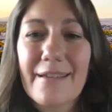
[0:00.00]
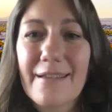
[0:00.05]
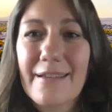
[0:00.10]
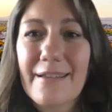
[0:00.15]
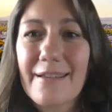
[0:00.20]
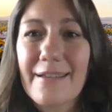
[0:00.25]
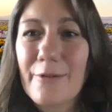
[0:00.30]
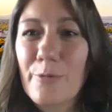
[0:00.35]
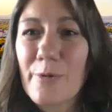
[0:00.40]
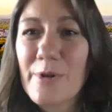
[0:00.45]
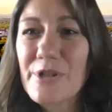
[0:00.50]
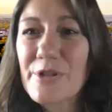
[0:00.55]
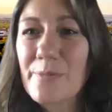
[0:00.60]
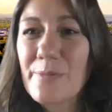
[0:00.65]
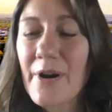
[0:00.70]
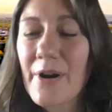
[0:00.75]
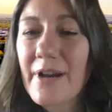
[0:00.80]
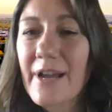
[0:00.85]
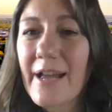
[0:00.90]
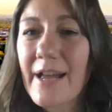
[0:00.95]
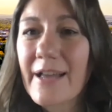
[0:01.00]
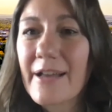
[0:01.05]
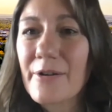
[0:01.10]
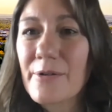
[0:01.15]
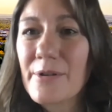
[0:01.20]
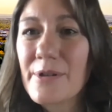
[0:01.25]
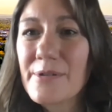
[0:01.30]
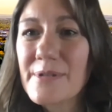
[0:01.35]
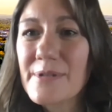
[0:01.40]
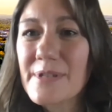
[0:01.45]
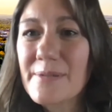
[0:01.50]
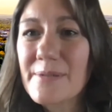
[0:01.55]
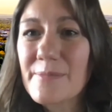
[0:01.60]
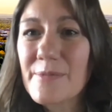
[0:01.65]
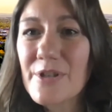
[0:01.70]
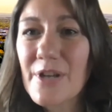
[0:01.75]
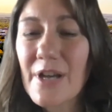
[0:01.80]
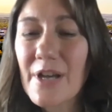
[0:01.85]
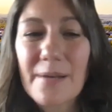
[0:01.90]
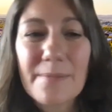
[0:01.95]
Which, Mark, I owe you some
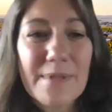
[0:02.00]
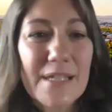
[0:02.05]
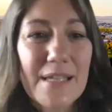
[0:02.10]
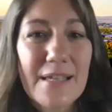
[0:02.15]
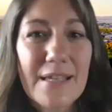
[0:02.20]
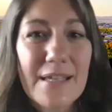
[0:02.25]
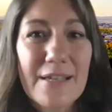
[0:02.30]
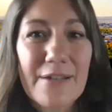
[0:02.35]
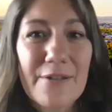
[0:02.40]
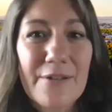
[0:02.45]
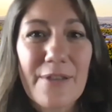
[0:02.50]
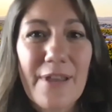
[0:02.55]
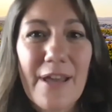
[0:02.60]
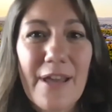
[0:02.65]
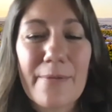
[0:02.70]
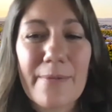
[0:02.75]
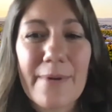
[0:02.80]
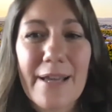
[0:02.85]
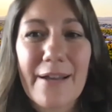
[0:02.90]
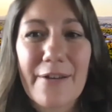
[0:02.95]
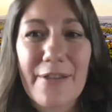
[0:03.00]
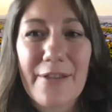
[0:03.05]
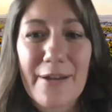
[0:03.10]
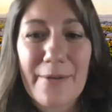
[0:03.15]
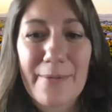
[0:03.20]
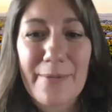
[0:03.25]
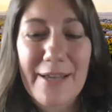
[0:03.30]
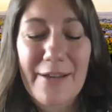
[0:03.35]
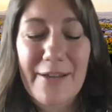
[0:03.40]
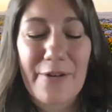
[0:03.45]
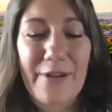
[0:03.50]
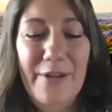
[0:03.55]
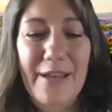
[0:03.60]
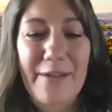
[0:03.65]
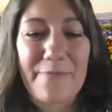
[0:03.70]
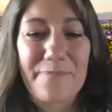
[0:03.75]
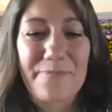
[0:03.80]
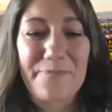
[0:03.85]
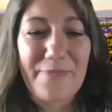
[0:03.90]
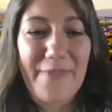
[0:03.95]
Jobs EQ. There we go, there we go. Okay,
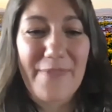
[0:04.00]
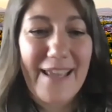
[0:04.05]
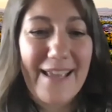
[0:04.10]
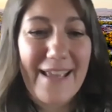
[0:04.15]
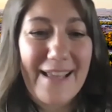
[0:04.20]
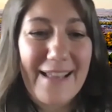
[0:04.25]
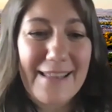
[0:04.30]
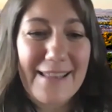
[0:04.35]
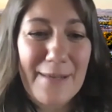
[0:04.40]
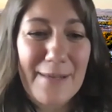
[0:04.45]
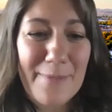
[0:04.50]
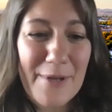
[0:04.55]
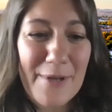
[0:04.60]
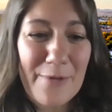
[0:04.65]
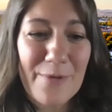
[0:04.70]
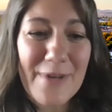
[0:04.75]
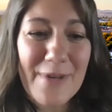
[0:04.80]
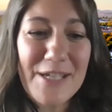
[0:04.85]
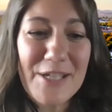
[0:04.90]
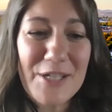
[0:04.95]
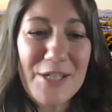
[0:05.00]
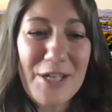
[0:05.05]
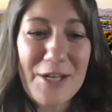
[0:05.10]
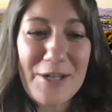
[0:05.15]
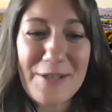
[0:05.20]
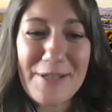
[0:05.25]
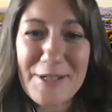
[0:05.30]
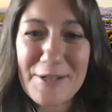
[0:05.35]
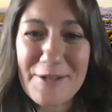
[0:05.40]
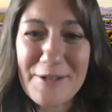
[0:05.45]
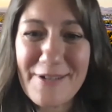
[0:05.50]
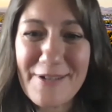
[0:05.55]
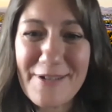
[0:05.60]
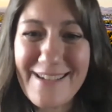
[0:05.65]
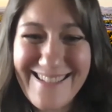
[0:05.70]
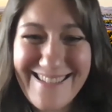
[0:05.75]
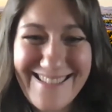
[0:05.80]
let me reshare the screen.